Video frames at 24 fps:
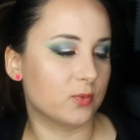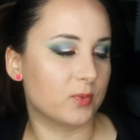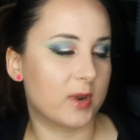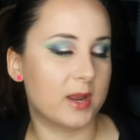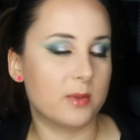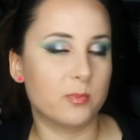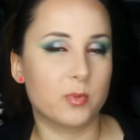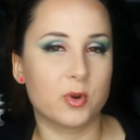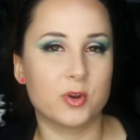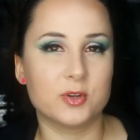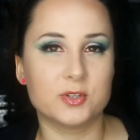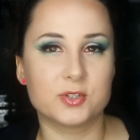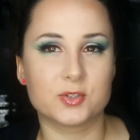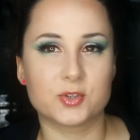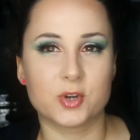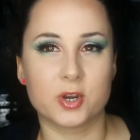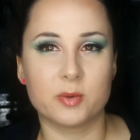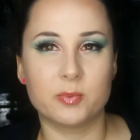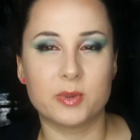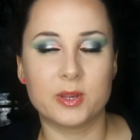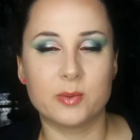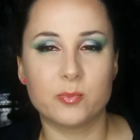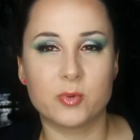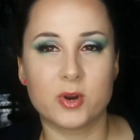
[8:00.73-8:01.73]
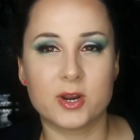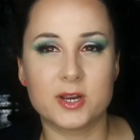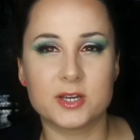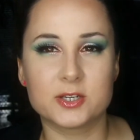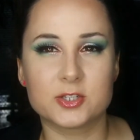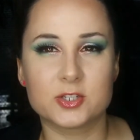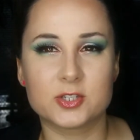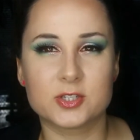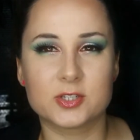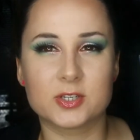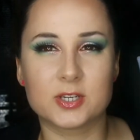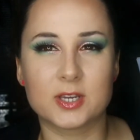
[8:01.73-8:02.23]
Rainbow Strobing
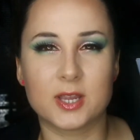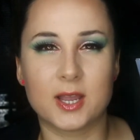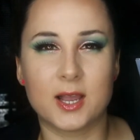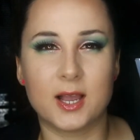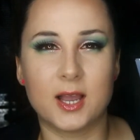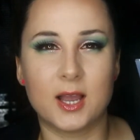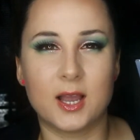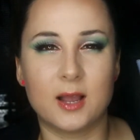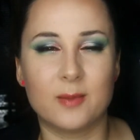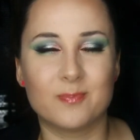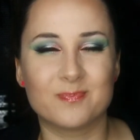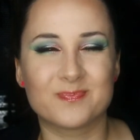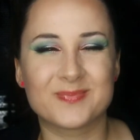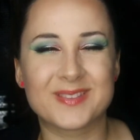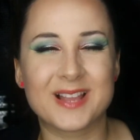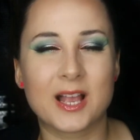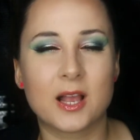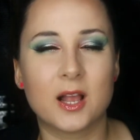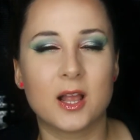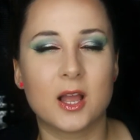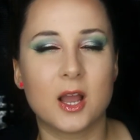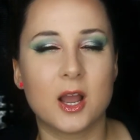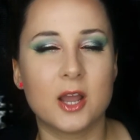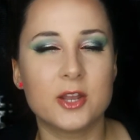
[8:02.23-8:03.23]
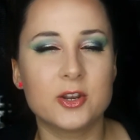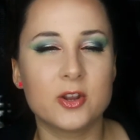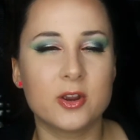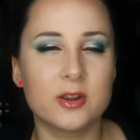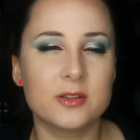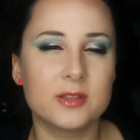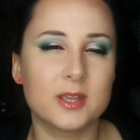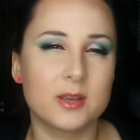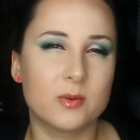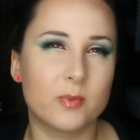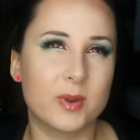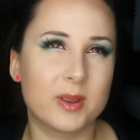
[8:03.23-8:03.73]
Brush. I know
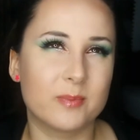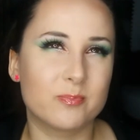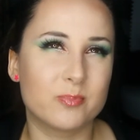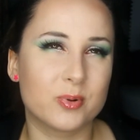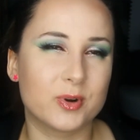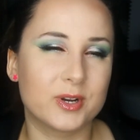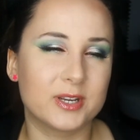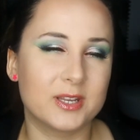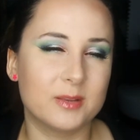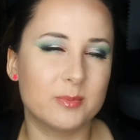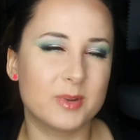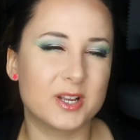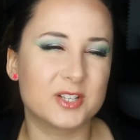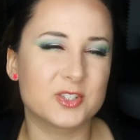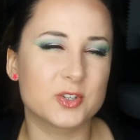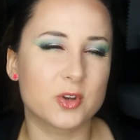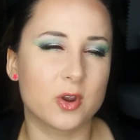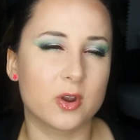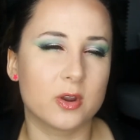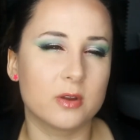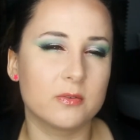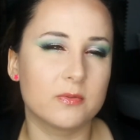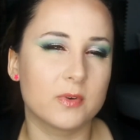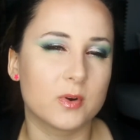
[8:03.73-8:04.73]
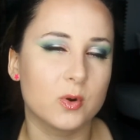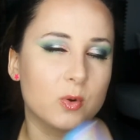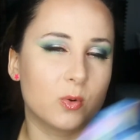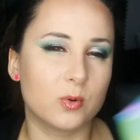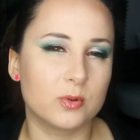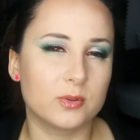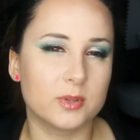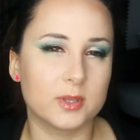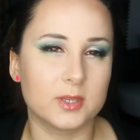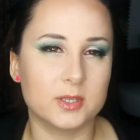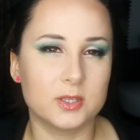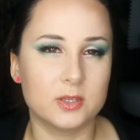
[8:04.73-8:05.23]
that we're pretty much over
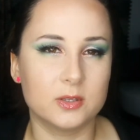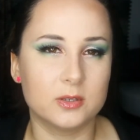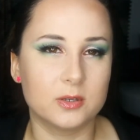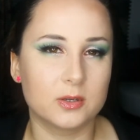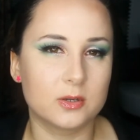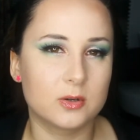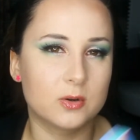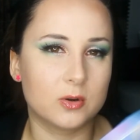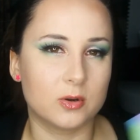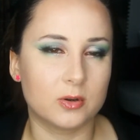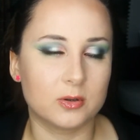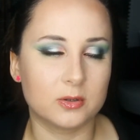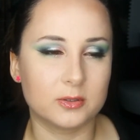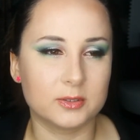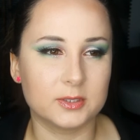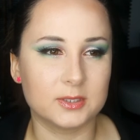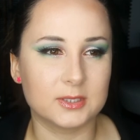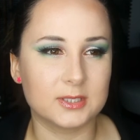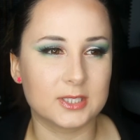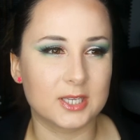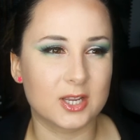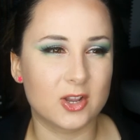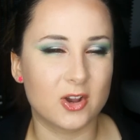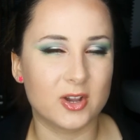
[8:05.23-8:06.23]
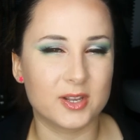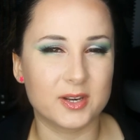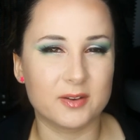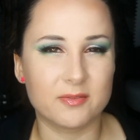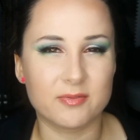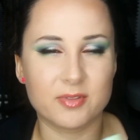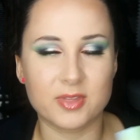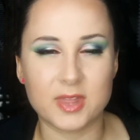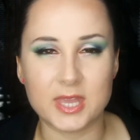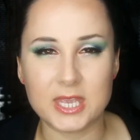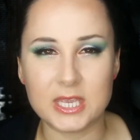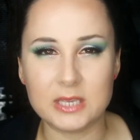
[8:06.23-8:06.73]
all the unicorn kind of
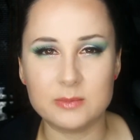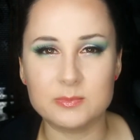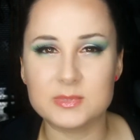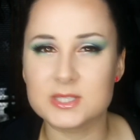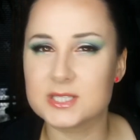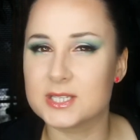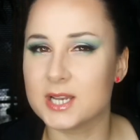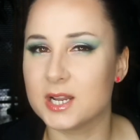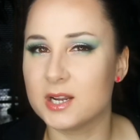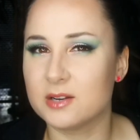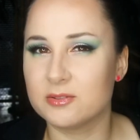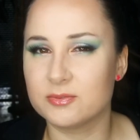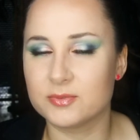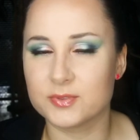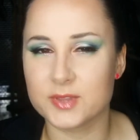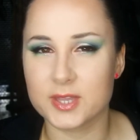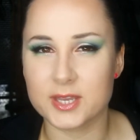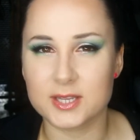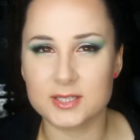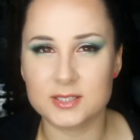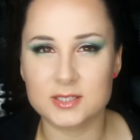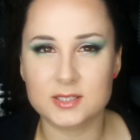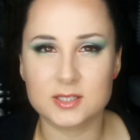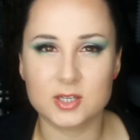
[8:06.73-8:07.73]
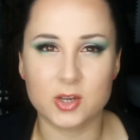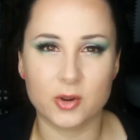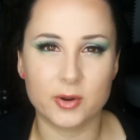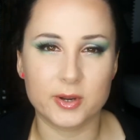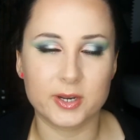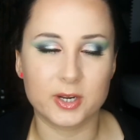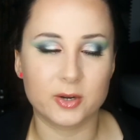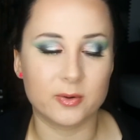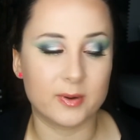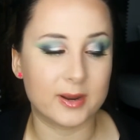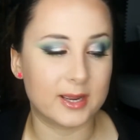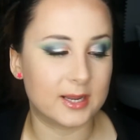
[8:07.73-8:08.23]
theme stuff that's
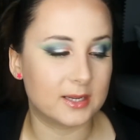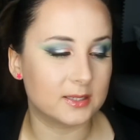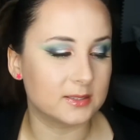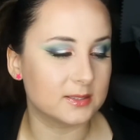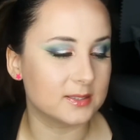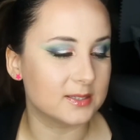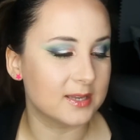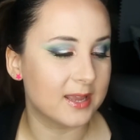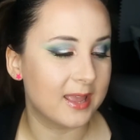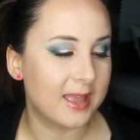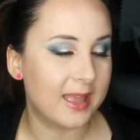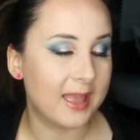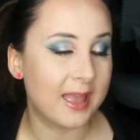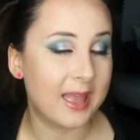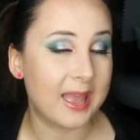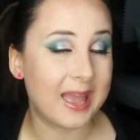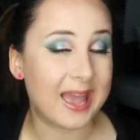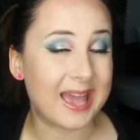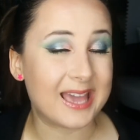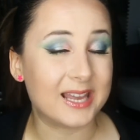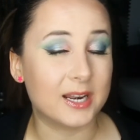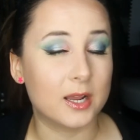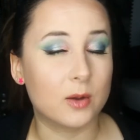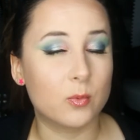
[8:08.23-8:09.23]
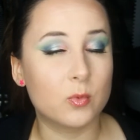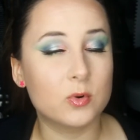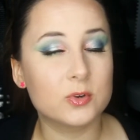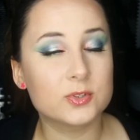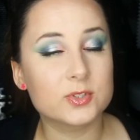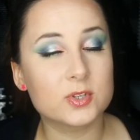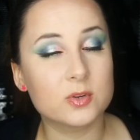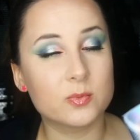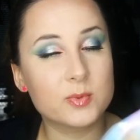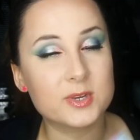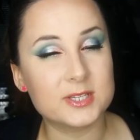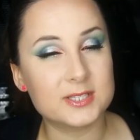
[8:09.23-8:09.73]
going around, and I
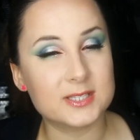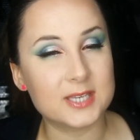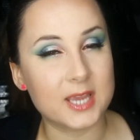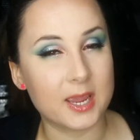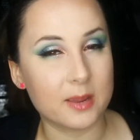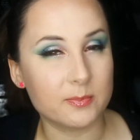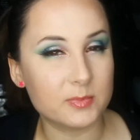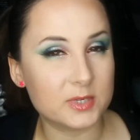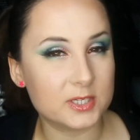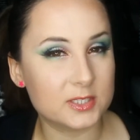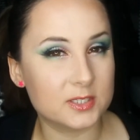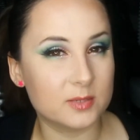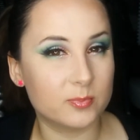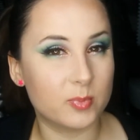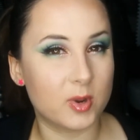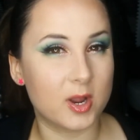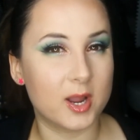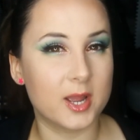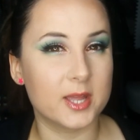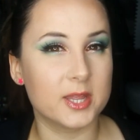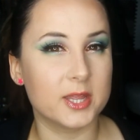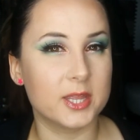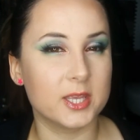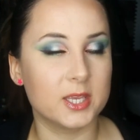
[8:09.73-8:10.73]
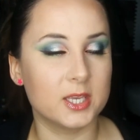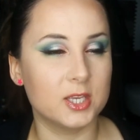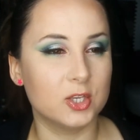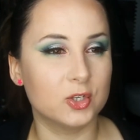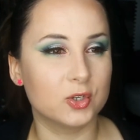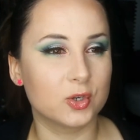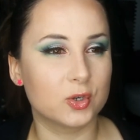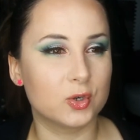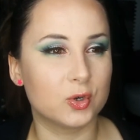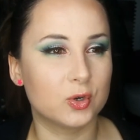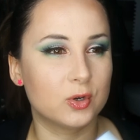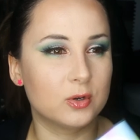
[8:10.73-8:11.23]
was almost tempted to buy the
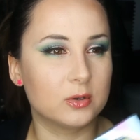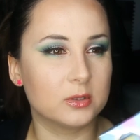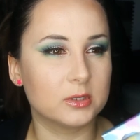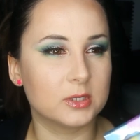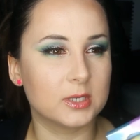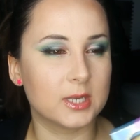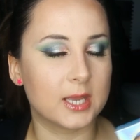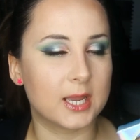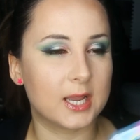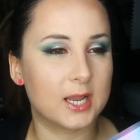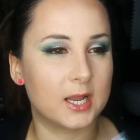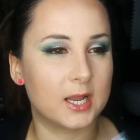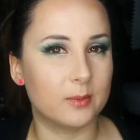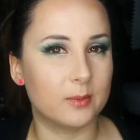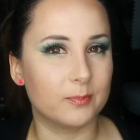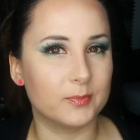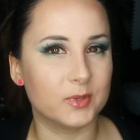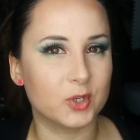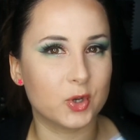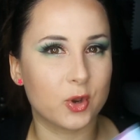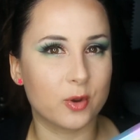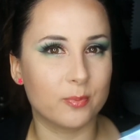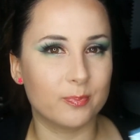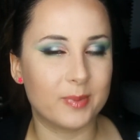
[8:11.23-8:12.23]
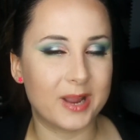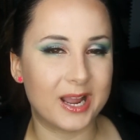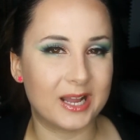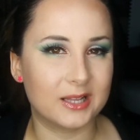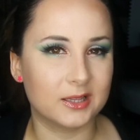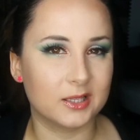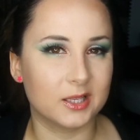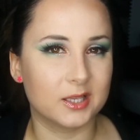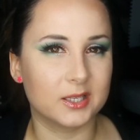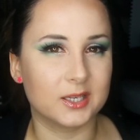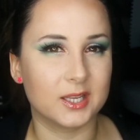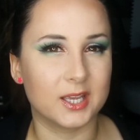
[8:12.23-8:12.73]
unicorn, you know,
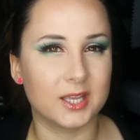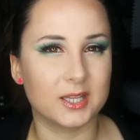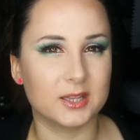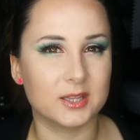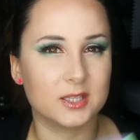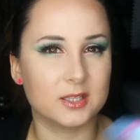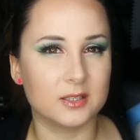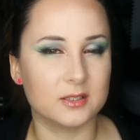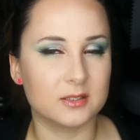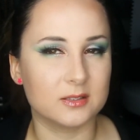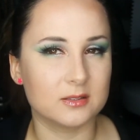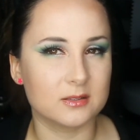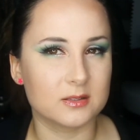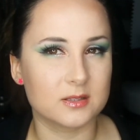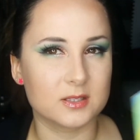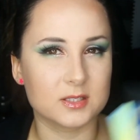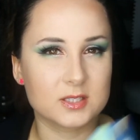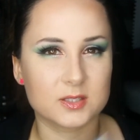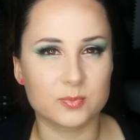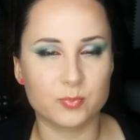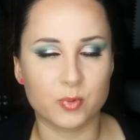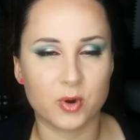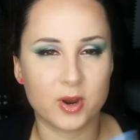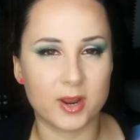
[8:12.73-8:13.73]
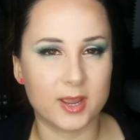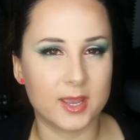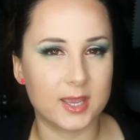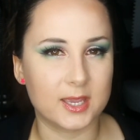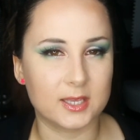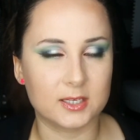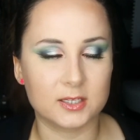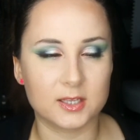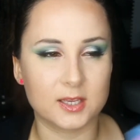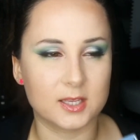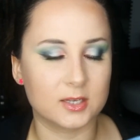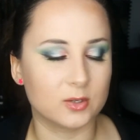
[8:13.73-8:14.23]
palette and the spray
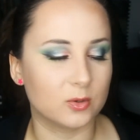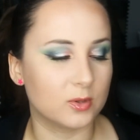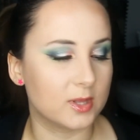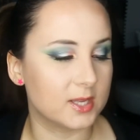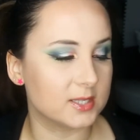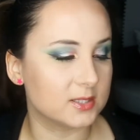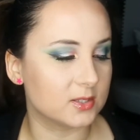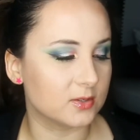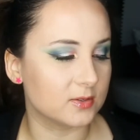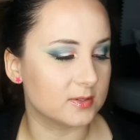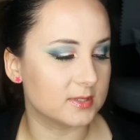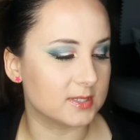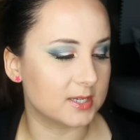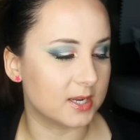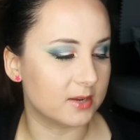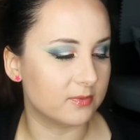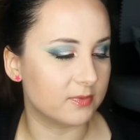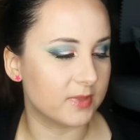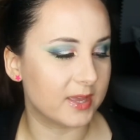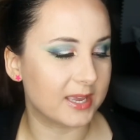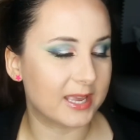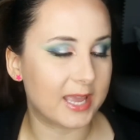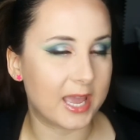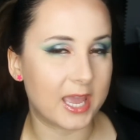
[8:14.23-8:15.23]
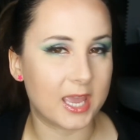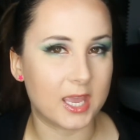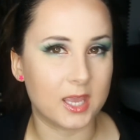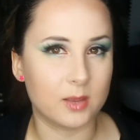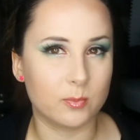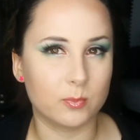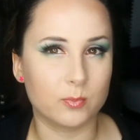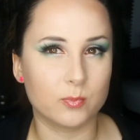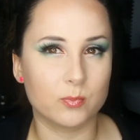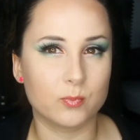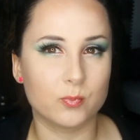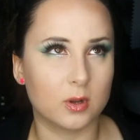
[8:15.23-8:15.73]
and all that sort of stuff that
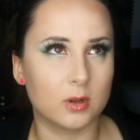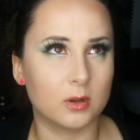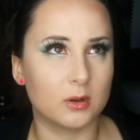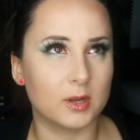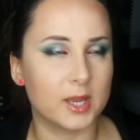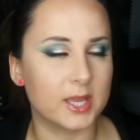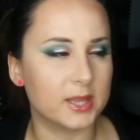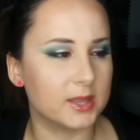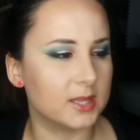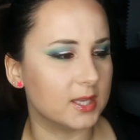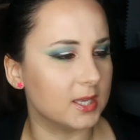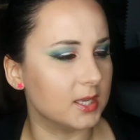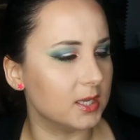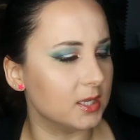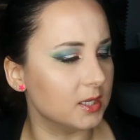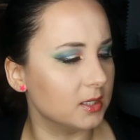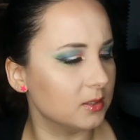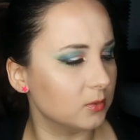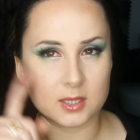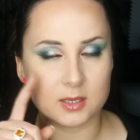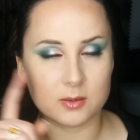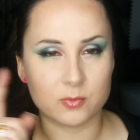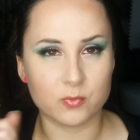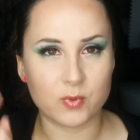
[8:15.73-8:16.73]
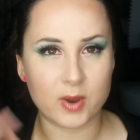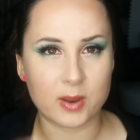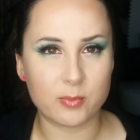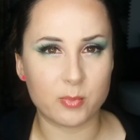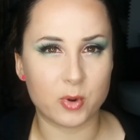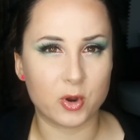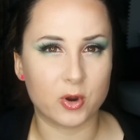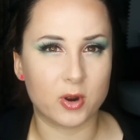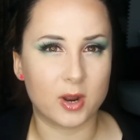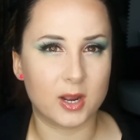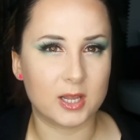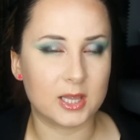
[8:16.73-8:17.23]
came, and the
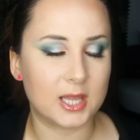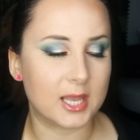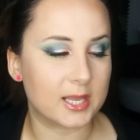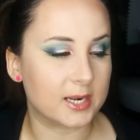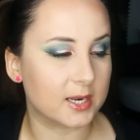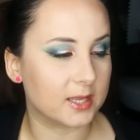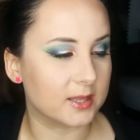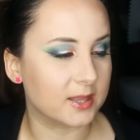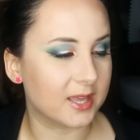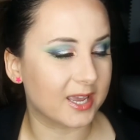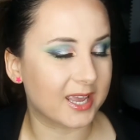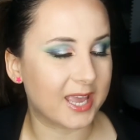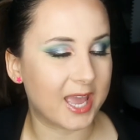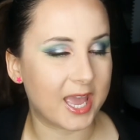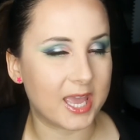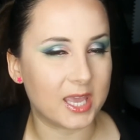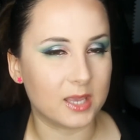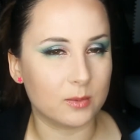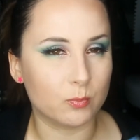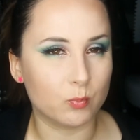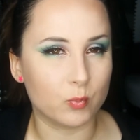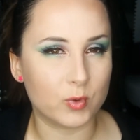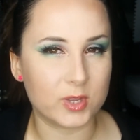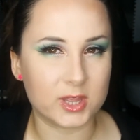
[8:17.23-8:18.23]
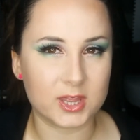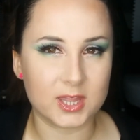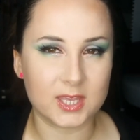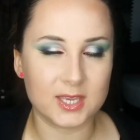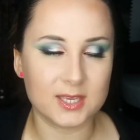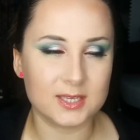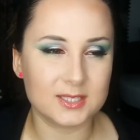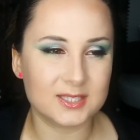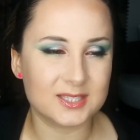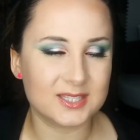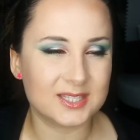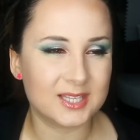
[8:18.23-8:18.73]
rainbow highlighter that came with
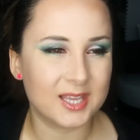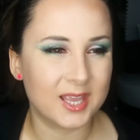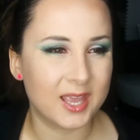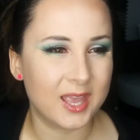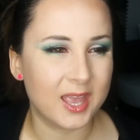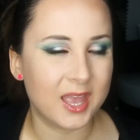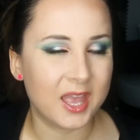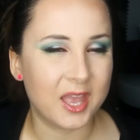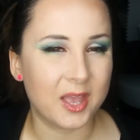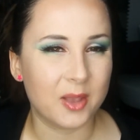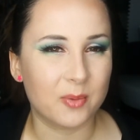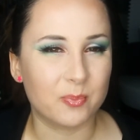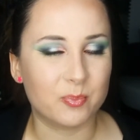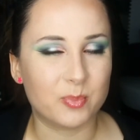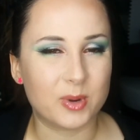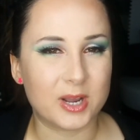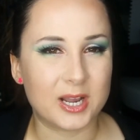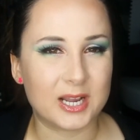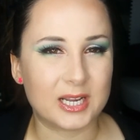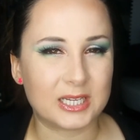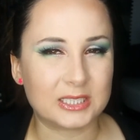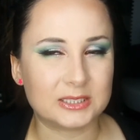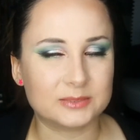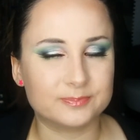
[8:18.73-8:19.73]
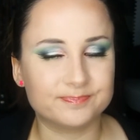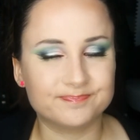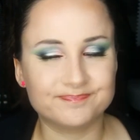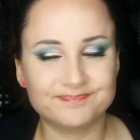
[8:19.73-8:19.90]
this, but